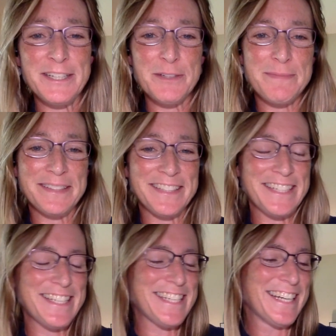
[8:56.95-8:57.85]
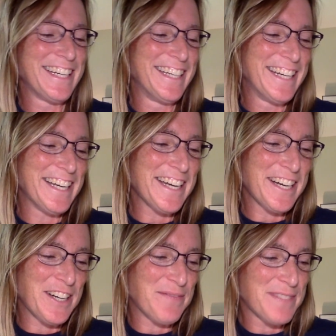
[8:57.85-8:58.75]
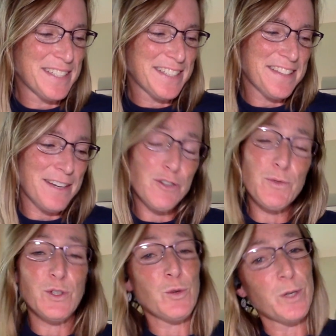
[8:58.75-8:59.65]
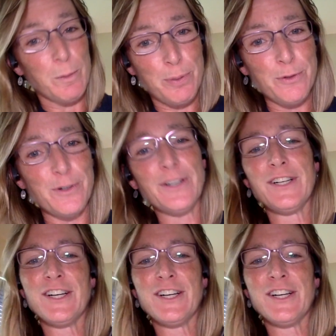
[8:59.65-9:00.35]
Hillbillies, theirs was a real pool.